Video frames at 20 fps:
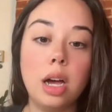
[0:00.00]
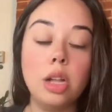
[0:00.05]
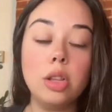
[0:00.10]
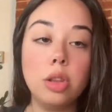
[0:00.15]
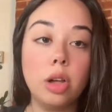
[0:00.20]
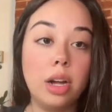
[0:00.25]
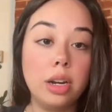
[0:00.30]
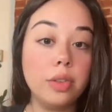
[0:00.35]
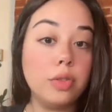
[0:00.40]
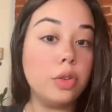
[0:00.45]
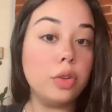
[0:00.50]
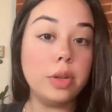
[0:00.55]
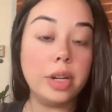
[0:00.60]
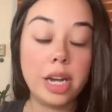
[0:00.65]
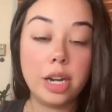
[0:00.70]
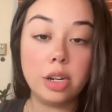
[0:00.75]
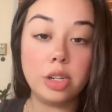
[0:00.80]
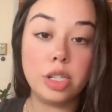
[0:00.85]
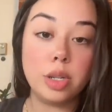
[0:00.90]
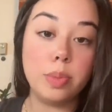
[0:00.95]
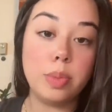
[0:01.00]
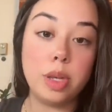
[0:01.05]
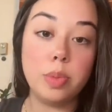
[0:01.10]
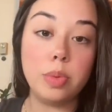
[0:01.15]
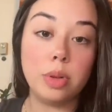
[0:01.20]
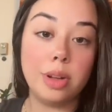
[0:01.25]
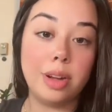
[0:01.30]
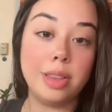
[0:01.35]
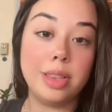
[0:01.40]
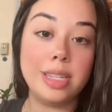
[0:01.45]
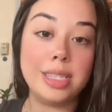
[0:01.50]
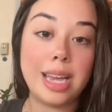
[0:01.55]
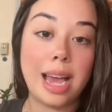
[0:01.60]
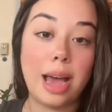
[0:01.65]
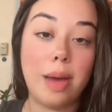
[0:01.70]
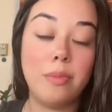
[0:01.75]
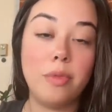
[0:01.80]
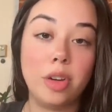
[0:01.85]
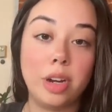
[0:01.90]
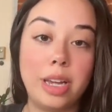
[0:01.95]
A lot of creators and people on this
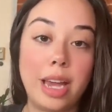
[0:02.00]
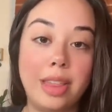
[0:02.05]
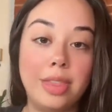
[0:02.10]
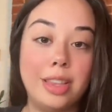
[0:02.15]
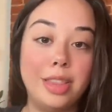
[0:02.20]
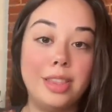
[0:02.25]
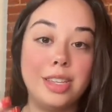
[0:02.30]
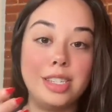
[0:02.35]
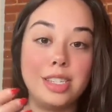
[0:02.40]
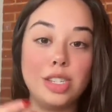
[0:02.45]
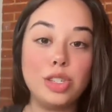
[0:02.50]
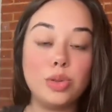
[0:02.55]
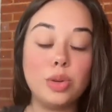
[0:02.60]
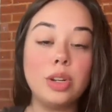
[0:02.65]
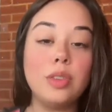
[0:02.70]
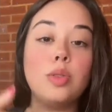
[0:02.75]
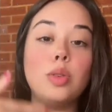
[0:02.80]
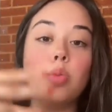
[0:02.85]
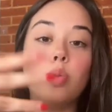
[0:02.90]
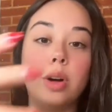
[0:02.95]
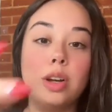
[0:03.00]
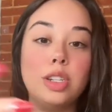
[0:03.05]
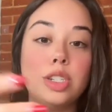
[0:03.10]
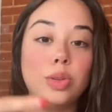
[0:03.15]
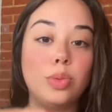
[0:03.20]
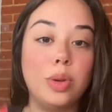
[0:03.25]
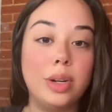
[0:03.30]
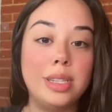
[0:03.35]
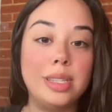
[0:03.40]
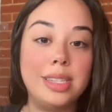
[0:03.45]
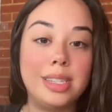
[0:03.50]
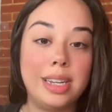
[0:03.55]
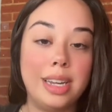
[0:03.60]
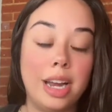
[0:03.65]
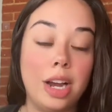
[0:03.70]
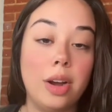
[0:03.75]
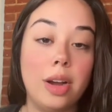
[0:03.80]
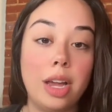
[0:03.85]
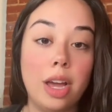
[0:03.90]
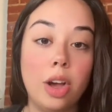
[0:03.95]
app forget that this is sort of a one-to-one
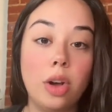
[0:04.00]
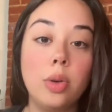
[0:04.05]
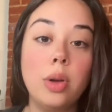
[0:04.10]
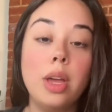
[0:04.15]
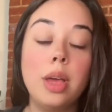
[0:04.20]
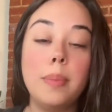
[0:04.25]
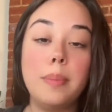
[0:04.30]
scenario.